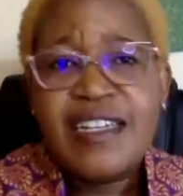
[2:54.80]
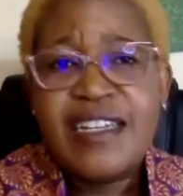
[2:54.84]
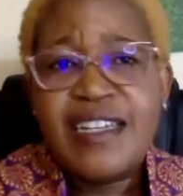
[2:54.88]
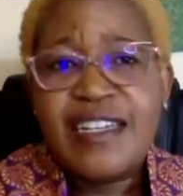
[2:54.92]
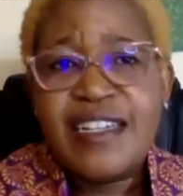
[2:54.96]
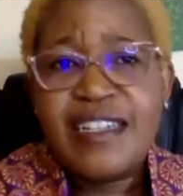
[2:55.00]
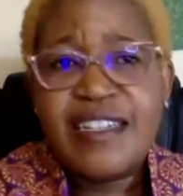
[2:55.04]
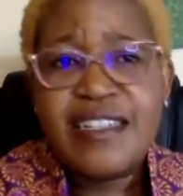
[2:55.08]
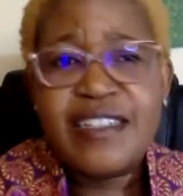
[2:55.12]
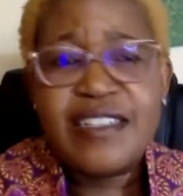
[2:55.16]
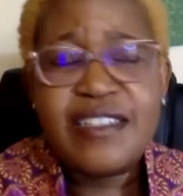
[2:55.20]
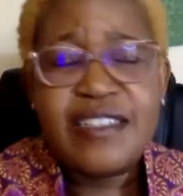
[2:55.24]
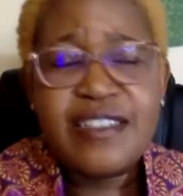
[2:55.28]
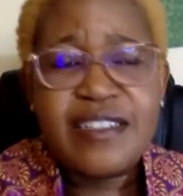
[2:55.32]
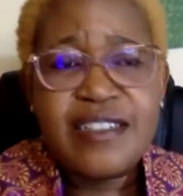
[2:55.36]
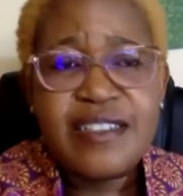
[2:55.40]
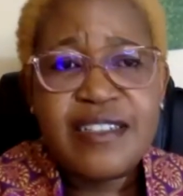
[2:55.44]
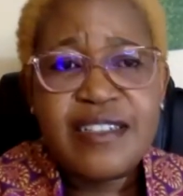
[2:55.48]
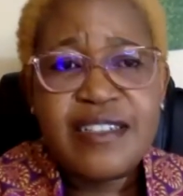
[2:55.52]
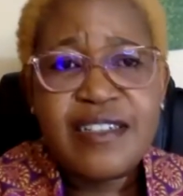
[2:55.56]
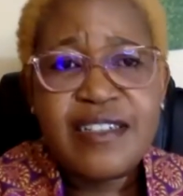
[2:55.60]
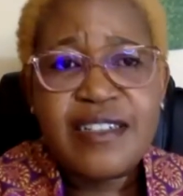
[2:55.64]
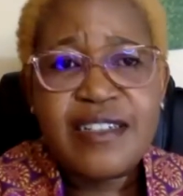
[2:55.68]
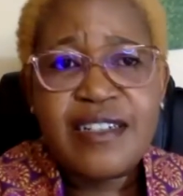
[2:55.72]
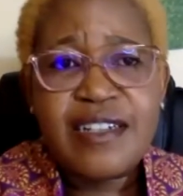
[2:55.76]
And
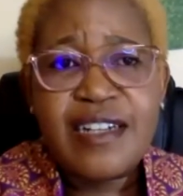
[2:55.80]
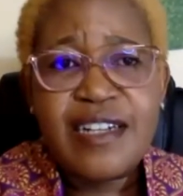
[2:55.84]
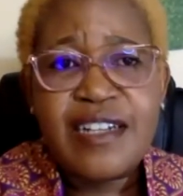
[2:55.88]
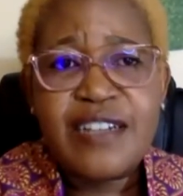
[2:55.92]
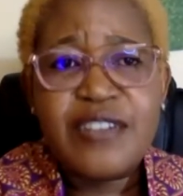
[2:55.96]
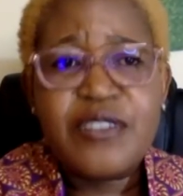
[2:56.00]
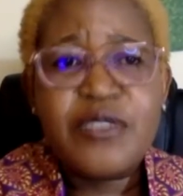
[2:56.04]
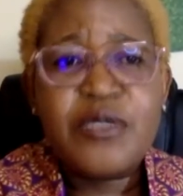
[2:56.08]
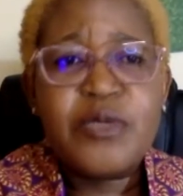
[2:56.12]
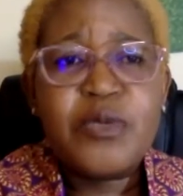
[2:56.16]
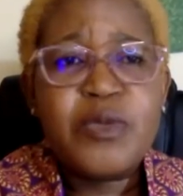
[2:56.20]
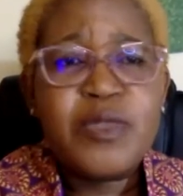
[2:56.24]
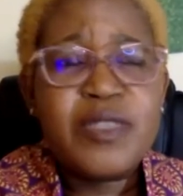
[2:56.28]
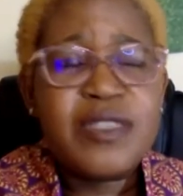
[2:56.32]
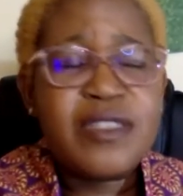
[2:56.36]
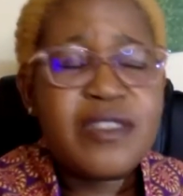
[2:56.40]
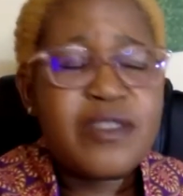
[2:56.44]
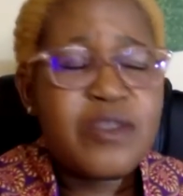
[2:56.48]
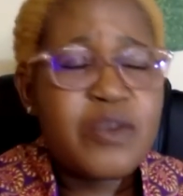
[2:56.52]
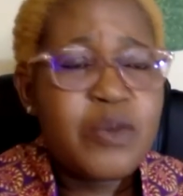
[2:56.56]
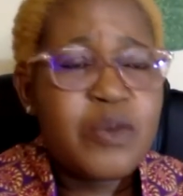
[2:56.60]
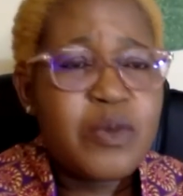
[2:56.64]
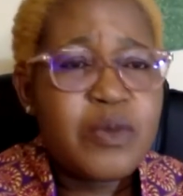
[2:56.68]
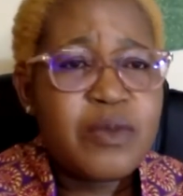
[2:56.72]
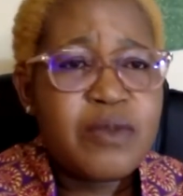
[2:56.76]
I know with
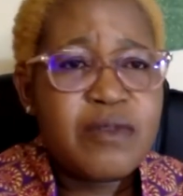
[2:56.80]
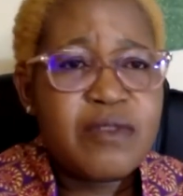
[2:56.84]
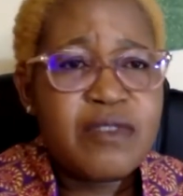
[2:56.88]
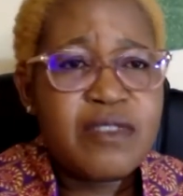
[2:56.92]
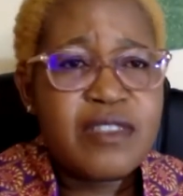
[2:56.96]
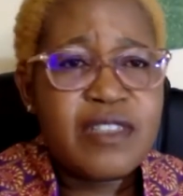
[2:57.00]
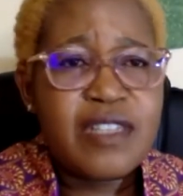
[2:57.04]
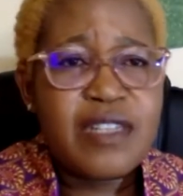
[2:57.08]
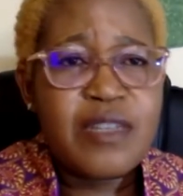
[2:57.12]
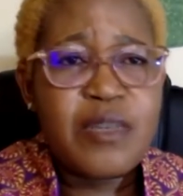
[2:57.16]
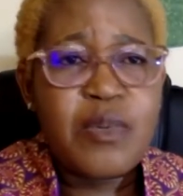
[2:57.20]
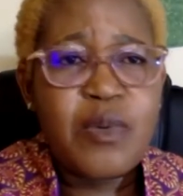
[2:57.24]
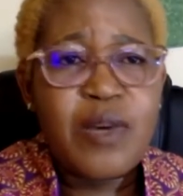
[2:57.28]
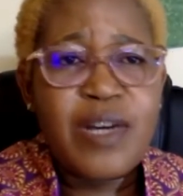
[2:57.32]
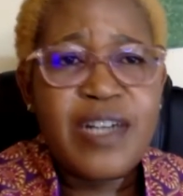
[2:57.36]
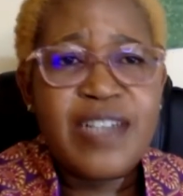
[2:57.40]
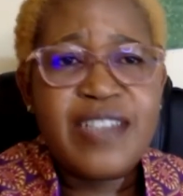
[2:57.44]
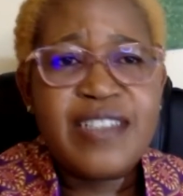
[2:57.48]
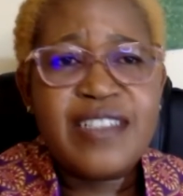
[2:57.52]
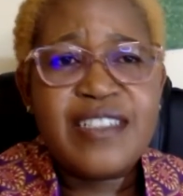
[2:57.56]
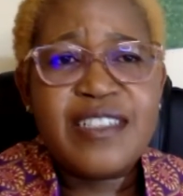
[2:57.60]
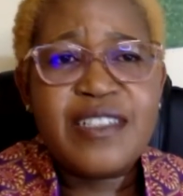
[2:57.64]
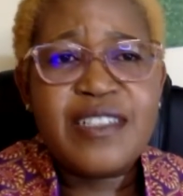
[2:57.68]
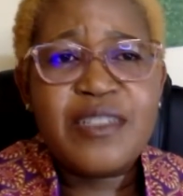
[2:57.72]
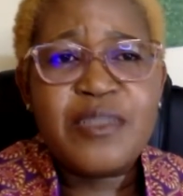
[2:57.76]
day
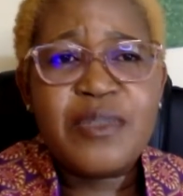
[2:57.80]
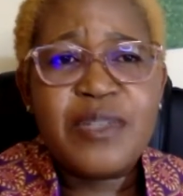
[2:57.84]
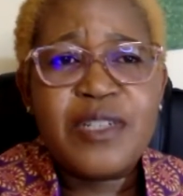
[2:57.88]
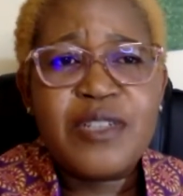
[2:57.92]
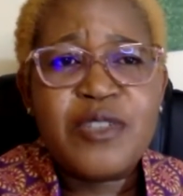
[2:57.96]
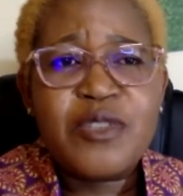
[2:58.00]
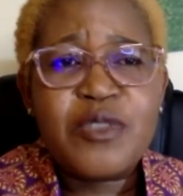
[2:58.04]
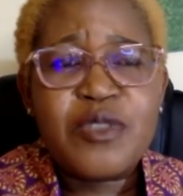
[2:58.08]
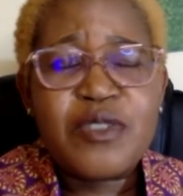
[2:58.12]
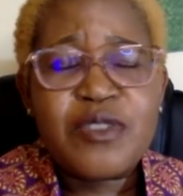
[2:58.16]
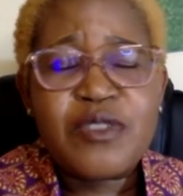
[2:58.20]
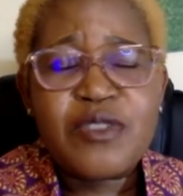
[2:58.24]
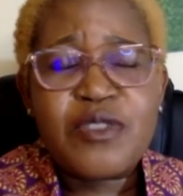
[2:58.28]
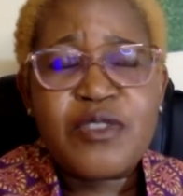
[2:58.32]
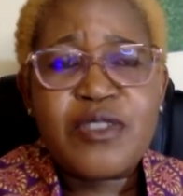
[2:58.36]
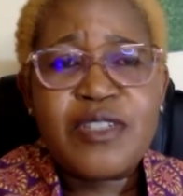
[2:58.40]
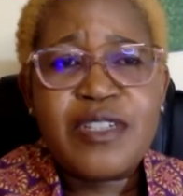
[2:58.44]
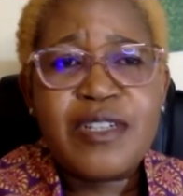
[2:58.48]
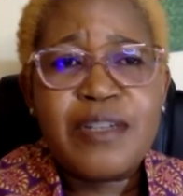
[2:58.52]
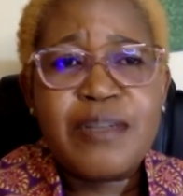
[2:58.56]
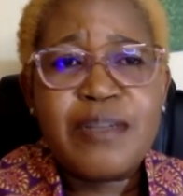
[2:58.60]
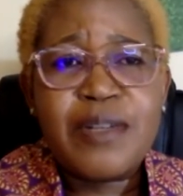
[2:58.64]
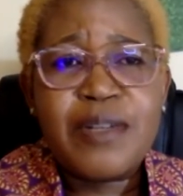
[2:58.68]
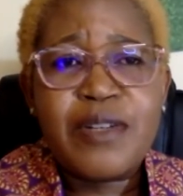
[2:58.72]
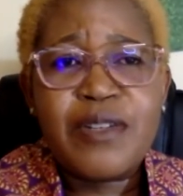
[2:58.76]
one was
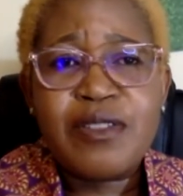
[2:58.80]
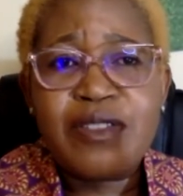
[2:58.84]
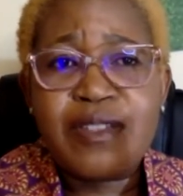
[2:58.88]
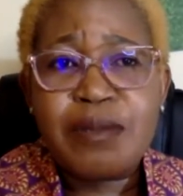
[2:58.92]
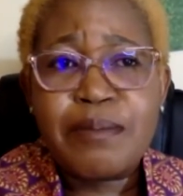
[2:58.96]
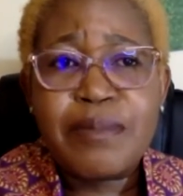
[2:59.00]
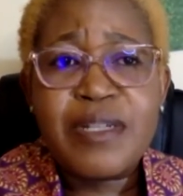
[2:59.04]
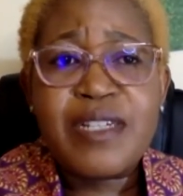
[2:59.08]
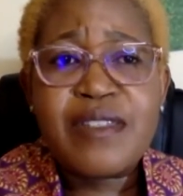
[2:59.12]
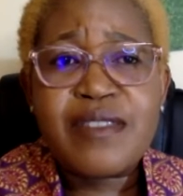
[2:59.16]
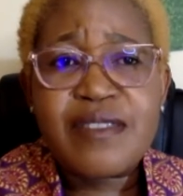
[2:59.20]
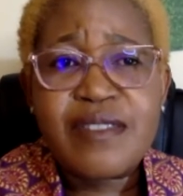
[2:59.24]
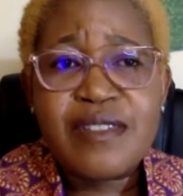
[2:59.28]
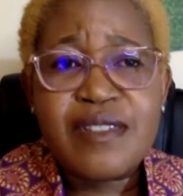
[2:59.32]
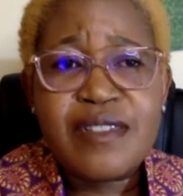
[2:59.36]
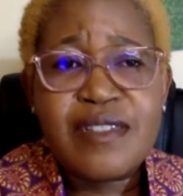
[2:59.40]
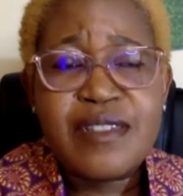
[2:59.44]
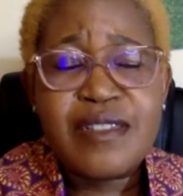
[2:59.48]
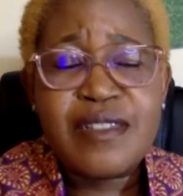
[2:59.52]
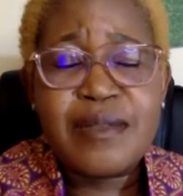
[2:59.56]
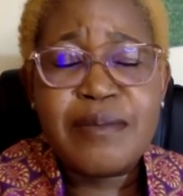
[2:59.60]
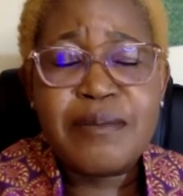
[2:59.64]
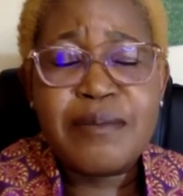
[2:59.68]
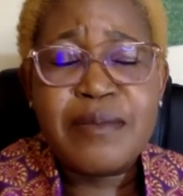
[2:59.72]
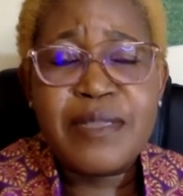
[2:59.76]
talking about the person
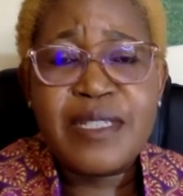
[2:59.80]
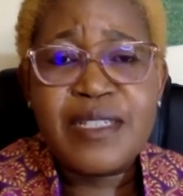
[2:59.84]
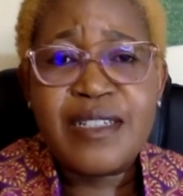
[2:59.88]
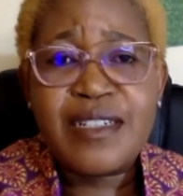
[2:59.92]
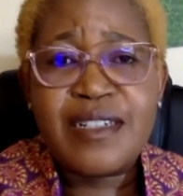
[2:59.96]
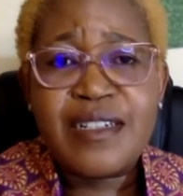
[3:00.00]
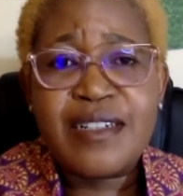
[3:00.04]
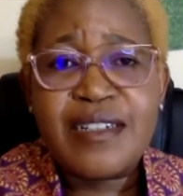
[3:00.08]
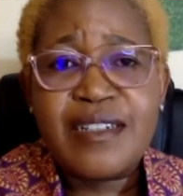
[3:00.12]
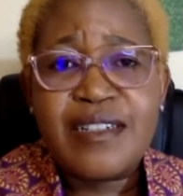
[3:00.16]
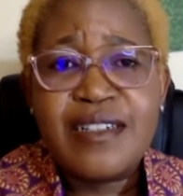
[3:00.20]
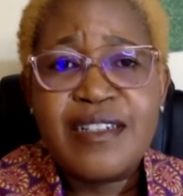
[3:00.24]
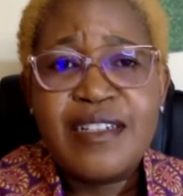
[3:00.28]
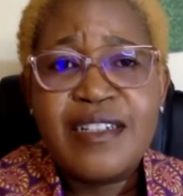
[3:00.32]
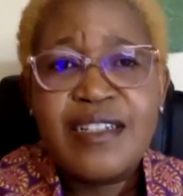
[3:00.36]
in the mirror,